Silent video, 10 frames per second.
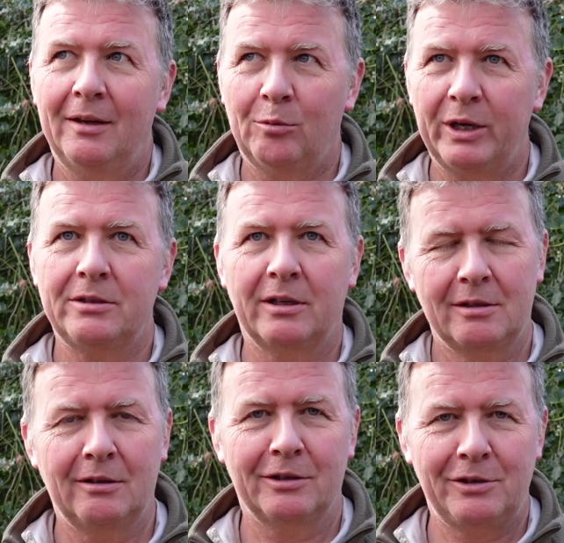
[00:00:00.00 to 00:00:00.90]
waiting
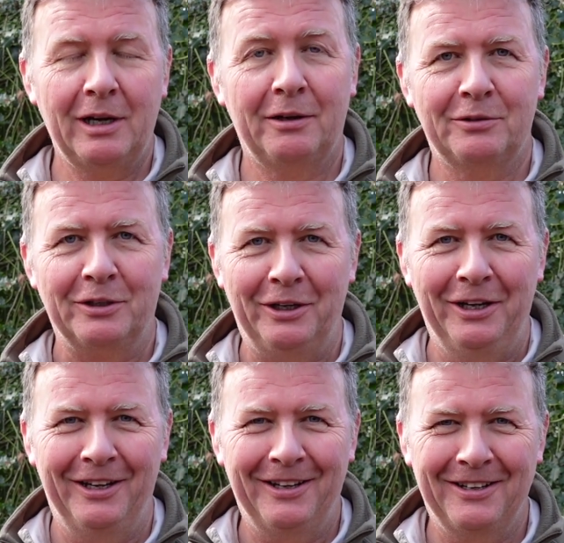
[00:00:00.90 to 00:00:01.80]
as long as you have
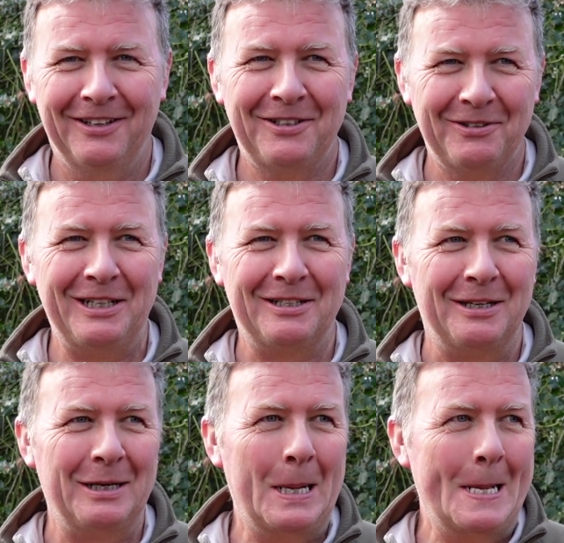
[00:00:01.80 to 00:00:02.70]
to to eat
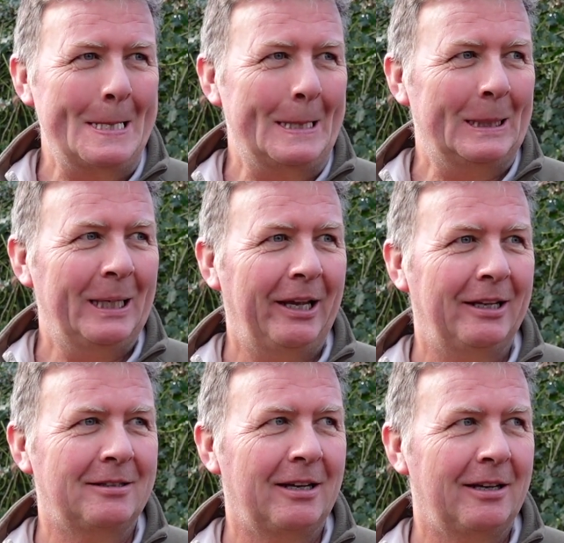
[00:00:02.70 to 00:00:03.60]
it,
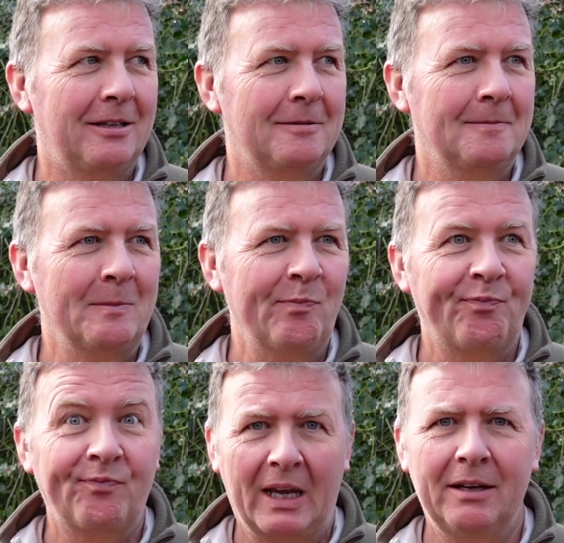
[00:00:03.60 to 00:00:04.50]
it
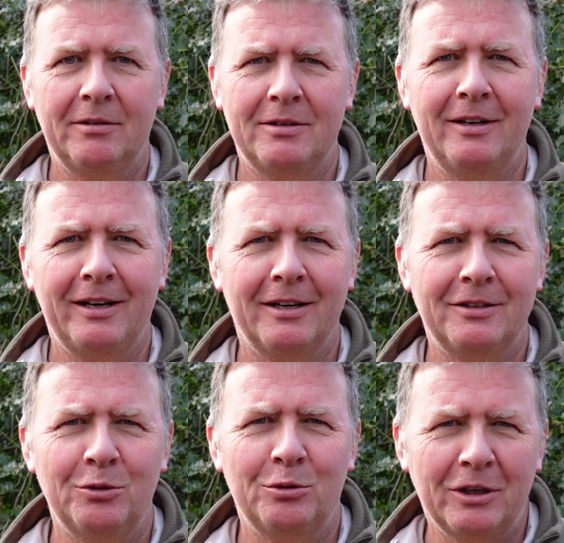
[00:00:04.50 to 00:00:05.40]
certainly
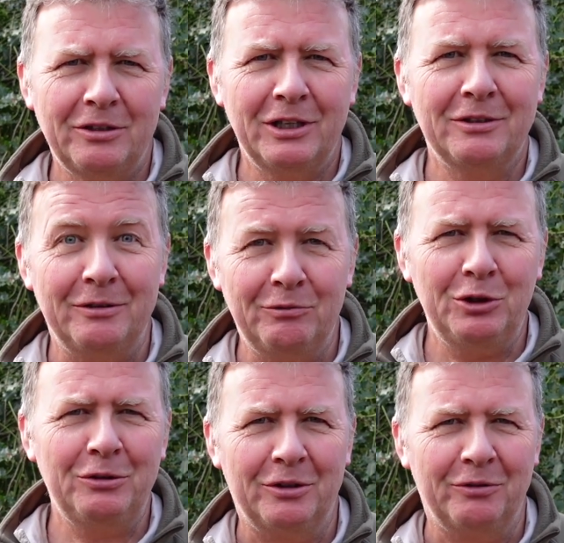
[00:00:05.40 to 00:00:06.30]
gets your digestive
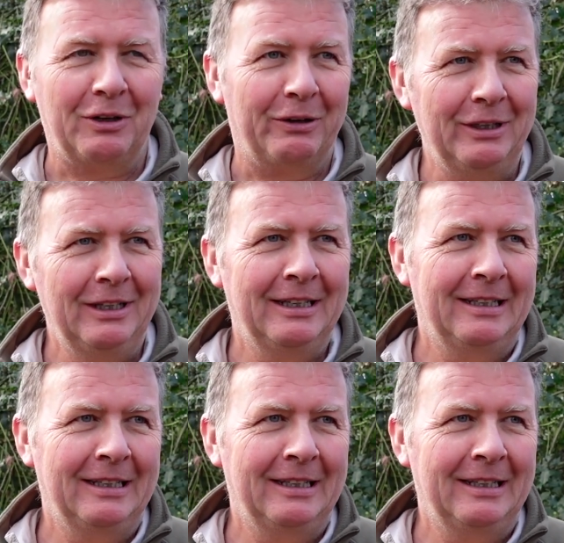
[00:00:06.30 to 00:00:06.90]
juices flowing.